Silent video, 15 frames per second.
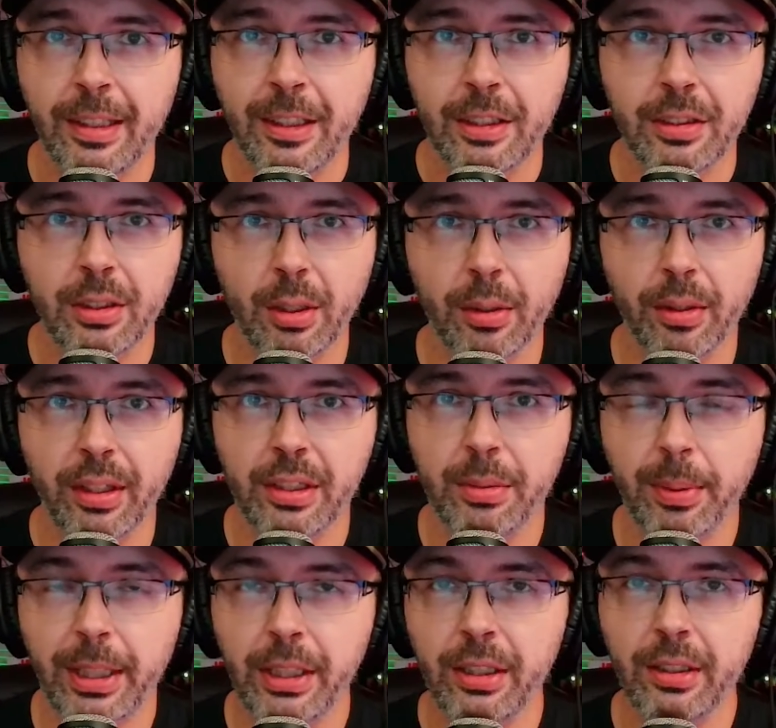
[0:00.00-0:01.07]
So this
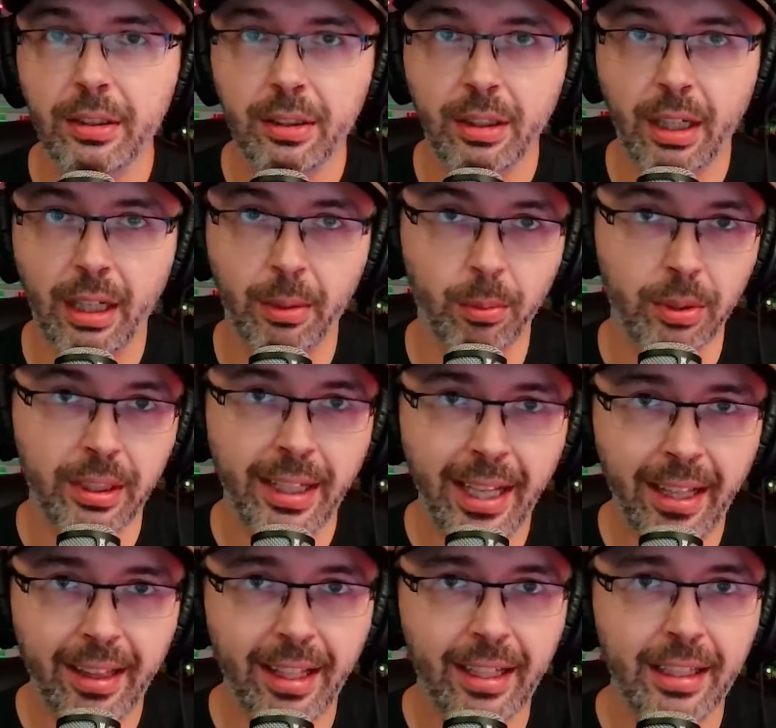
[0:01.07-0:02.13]
way I wouldn't
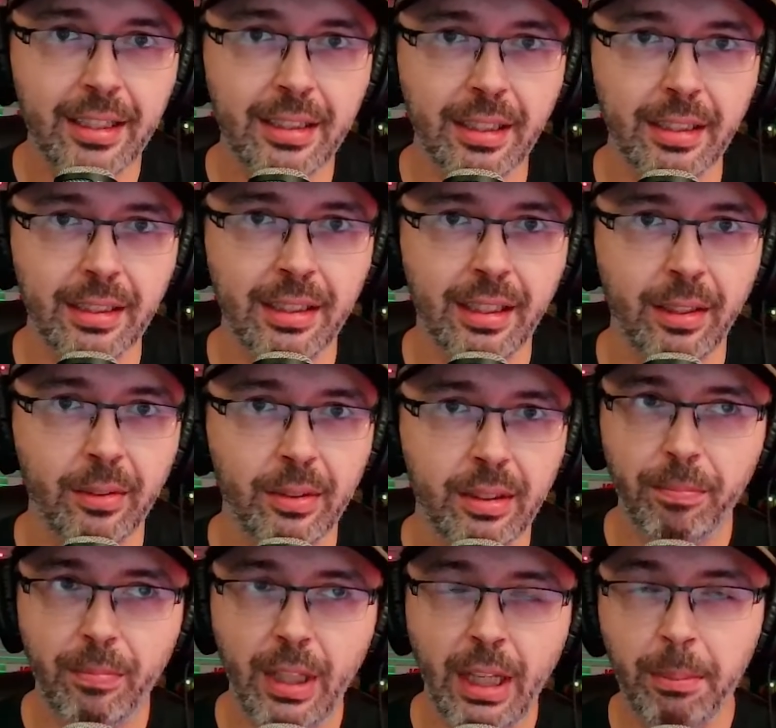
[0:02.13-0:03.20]
get that hissing sound.
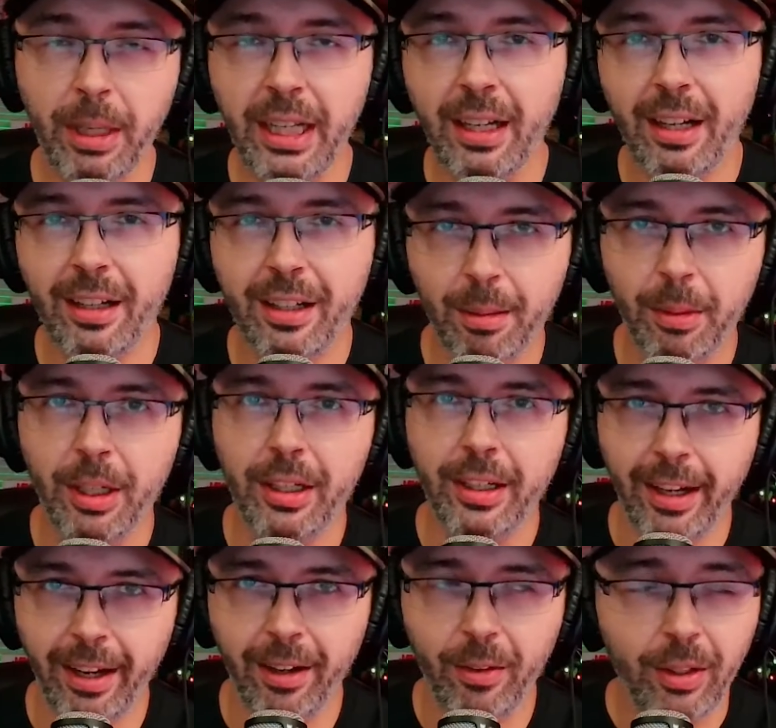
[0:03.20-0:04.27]
It may not come on
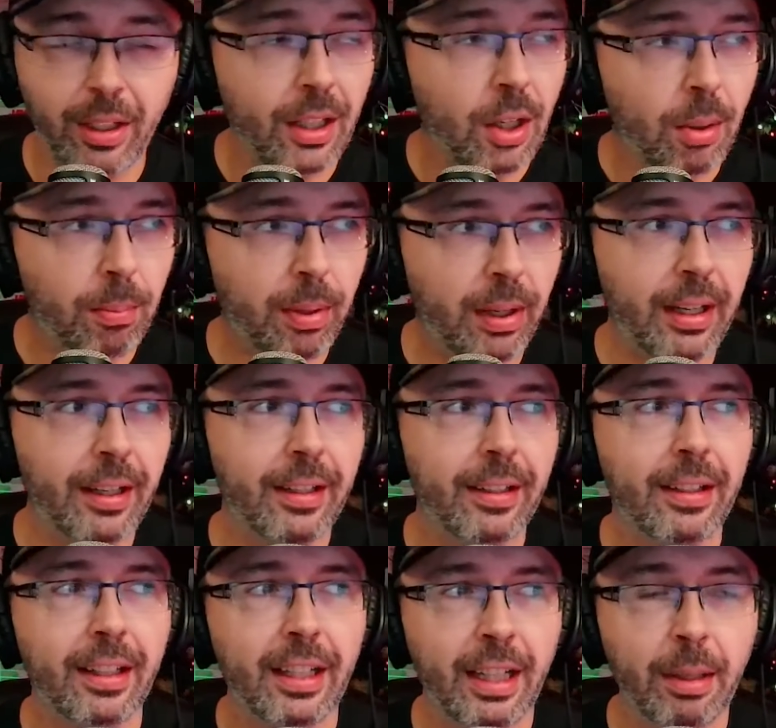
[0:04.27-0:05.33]
now,
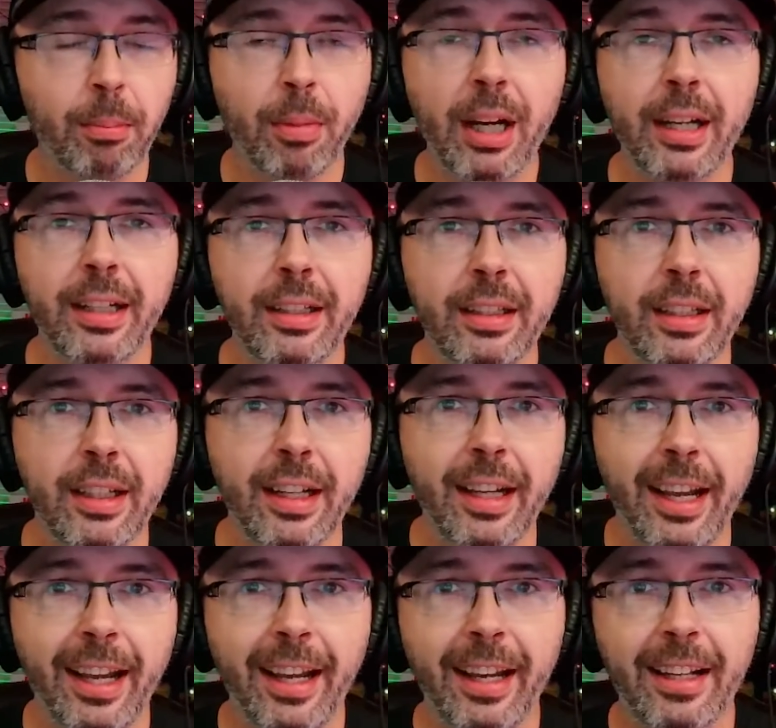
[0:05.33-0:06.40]
but it might.
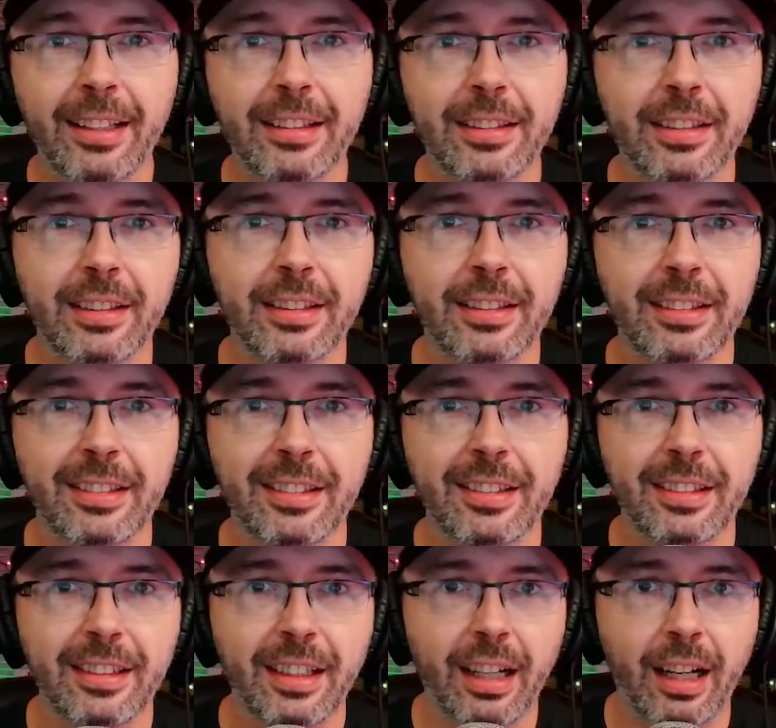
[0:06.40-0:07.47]
And
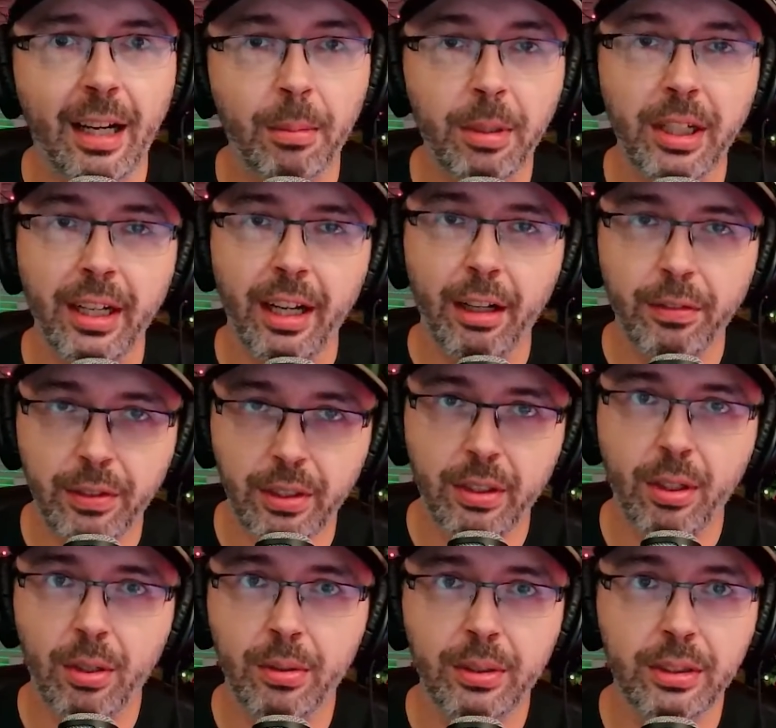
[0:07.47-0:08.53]
I'm going to have to
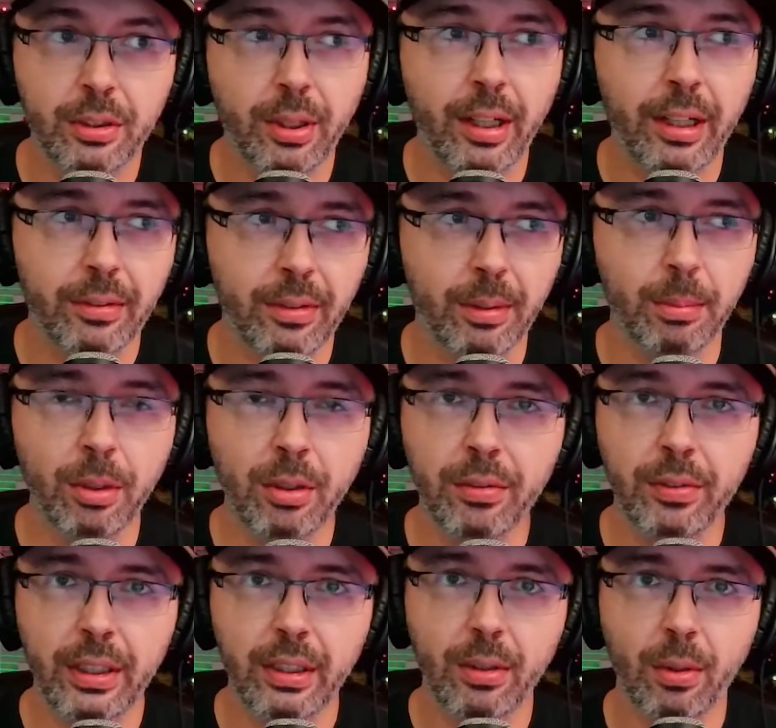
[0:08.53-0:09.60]
go and try to remove
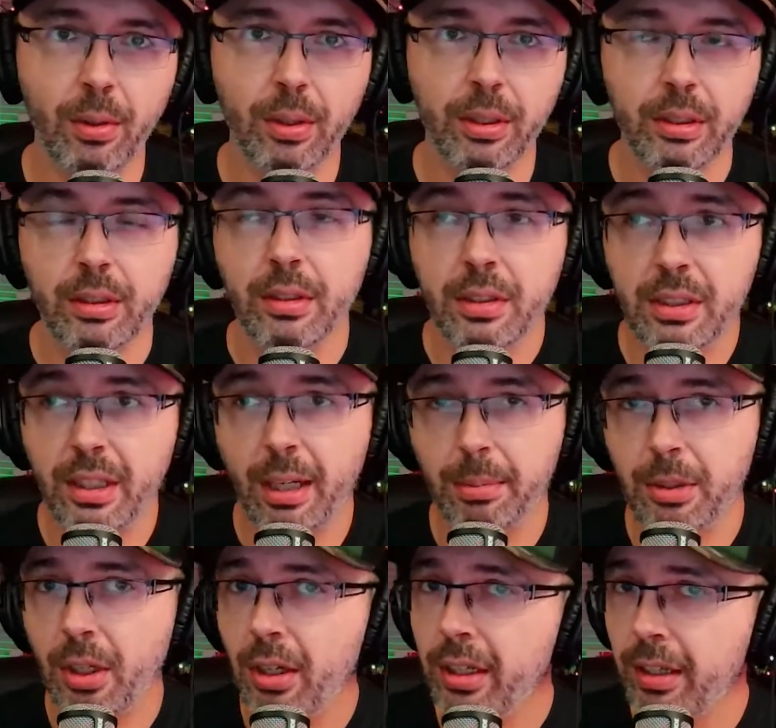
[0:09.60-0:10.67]
it or stop
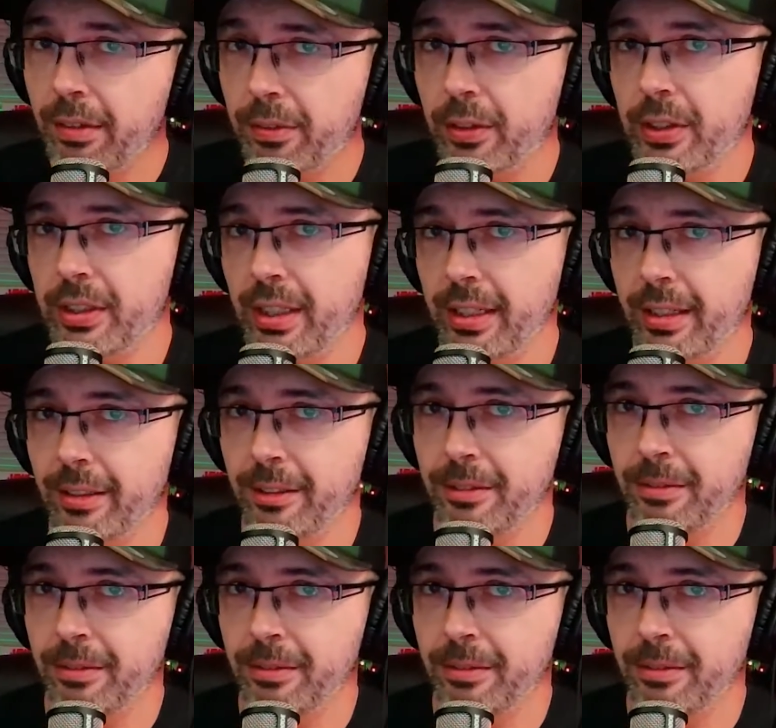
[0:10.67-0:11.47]
talking for a second